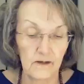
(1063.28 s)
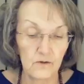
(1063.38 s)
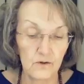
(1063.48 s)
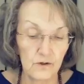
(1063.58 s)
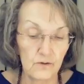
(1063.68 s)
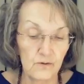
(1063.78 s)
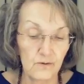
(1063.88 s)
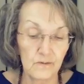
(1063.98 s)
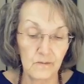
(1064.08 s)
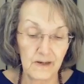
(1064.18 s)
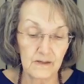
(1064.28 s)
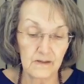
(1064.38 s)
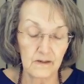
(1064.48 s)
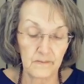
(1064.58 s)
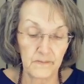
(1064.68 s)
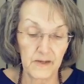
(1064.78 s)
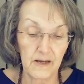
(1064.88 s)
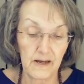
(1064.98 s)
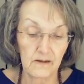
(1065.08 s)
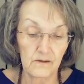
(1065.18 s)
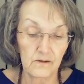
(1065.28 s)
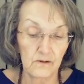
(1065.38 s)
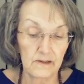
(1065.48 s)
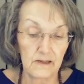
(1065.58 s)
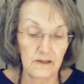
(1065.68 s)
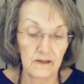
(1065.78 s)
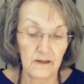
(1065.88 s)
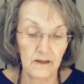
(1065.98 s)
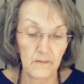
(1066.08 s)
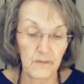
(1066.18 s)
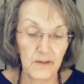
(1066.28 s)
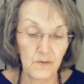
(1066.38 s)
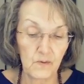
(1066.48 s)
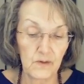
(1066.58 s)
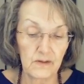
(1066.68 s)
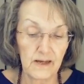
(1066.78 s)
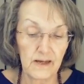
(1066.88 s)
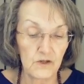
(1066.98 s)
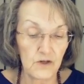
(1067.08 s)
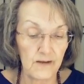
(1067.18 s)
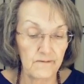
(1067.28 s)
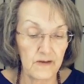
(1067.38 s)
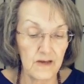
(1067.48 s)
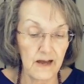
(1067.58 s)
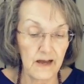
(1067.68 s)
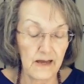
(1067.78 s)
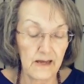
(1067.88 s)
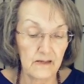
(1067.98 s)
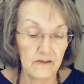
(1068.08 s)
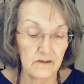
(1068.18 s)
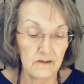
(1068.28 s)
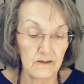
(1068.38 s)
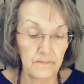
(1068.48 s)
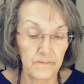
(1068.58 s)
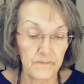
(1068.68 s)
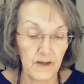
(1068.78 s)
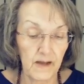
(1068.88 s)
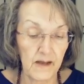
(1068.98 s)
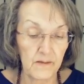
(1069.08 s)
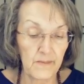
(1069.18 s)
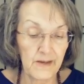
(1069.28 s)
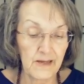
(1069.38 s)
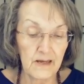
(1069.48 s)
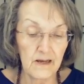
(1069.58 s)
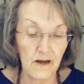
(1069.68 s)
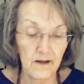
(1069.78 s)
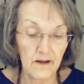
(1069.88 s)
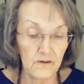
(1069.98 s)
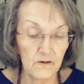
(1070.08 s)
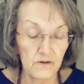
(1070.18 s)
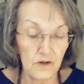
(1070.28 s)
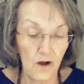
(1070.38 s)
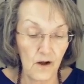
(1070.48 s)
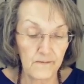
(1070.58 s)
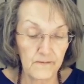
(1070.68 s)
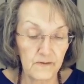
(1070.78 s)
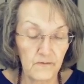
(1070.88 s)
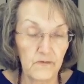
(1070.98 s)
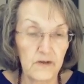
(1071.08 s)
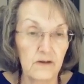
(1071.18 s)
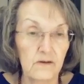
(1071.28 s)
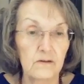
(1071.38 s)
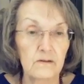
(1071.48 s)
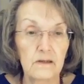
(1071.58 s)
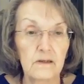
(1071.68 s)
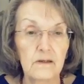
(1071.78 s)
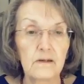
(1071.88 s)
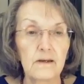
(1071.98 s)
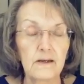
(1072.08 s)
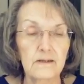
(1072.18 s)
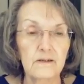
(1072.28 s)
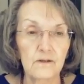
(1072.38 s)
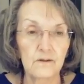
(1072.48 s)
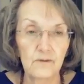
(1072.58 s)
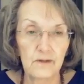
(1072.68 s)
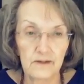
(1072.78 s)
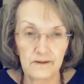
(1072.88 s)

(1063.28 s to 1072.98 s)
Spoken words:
Jews, Muslim, the elderly, people with HIV/AIDS, and many others often feel excluded.